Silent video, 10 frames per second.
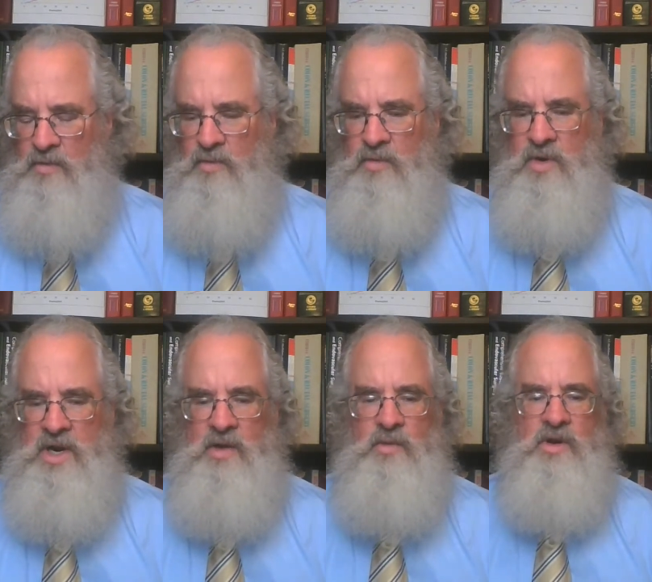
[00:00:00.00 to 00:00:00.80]
what
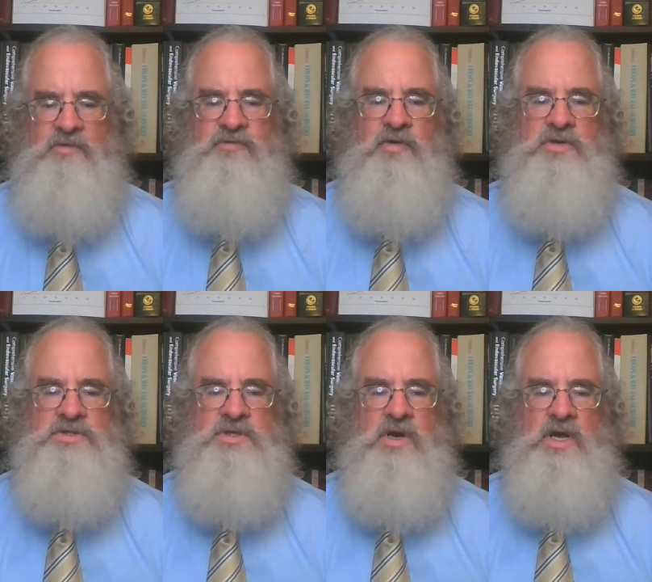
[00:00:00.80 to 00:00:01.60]
I want to
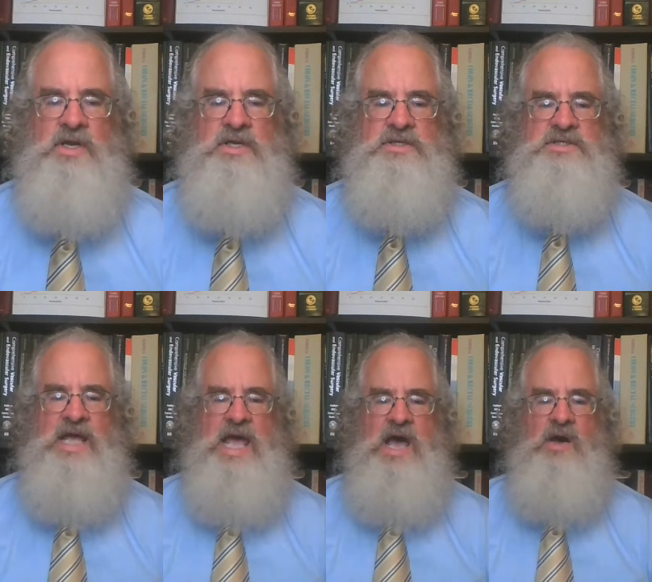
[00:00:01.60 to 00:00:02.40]
focus on is
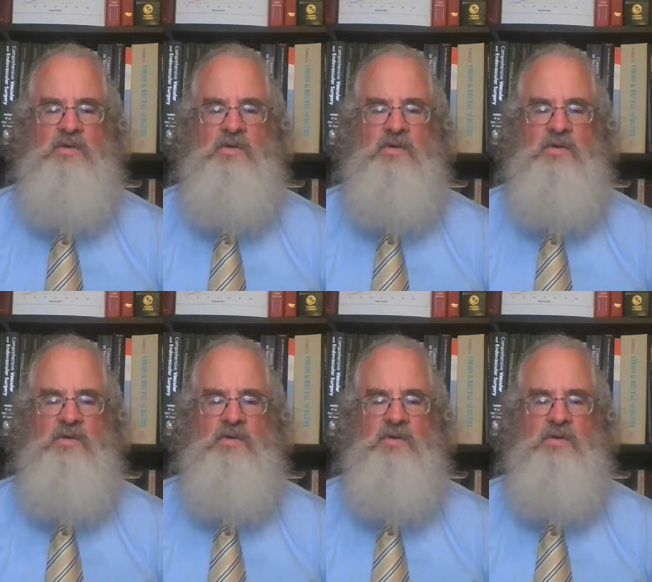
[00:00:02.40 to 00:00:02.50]
how